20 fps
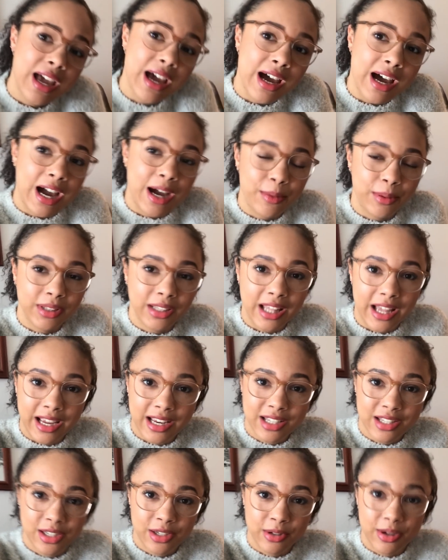And yeah, I would
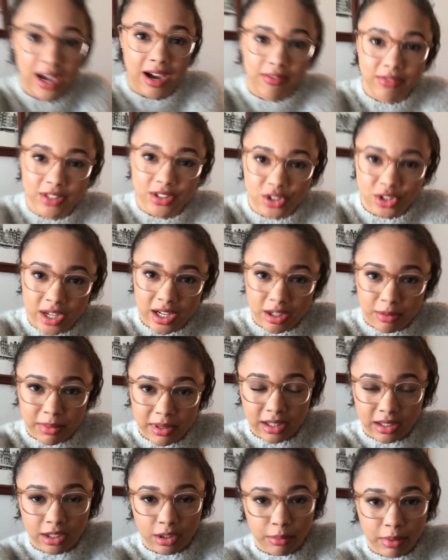like to have this channel
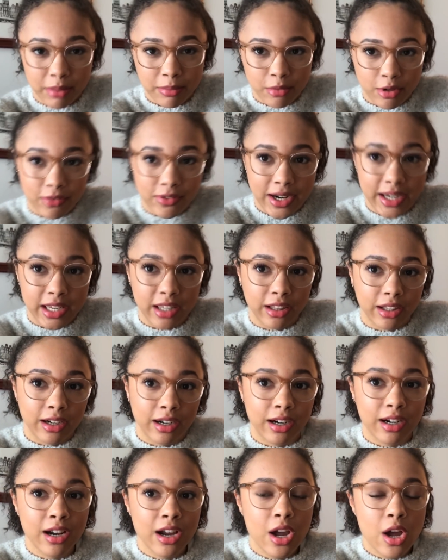be a little bit more
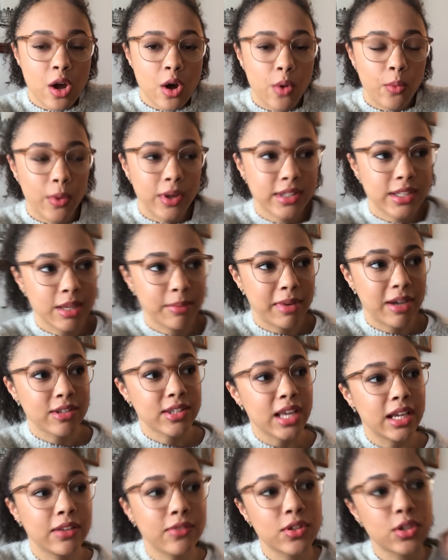regular once I'm
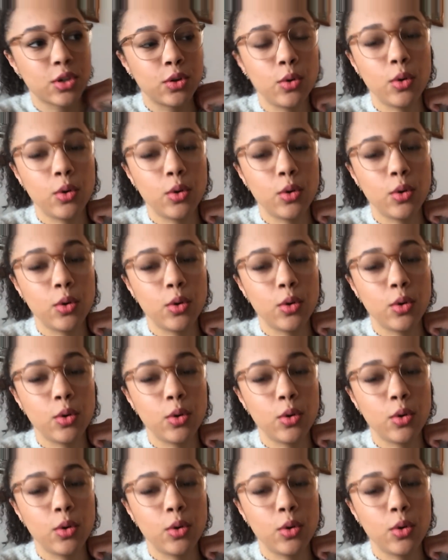outside of